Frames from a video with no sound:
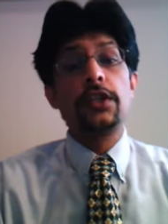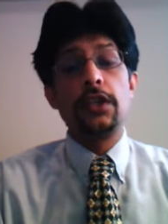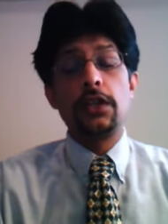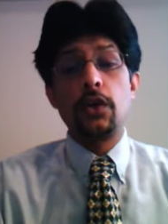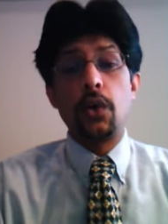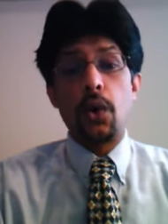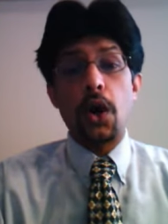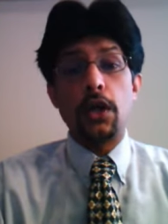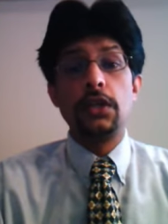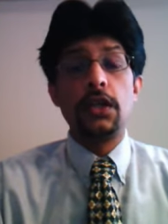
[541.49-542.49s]
really go
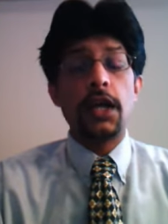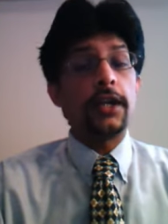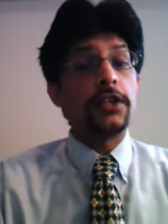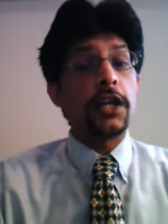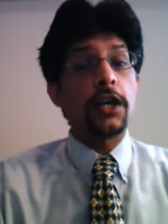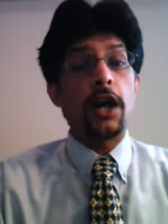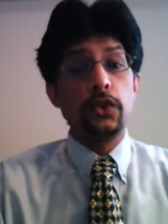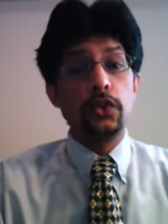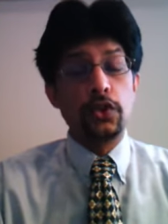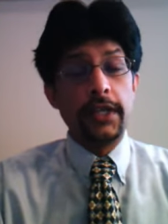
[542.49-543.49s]
on and take a
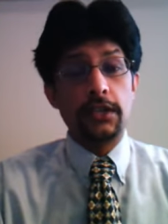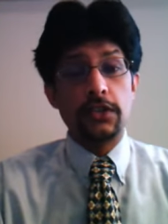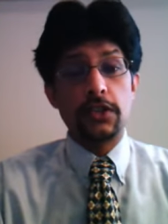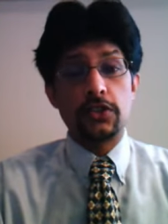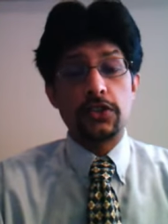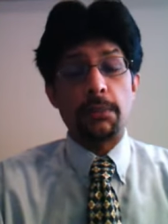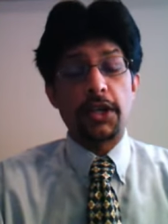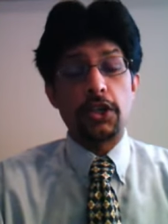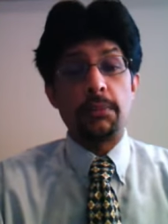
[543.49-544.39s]
huge lead in this uh, particular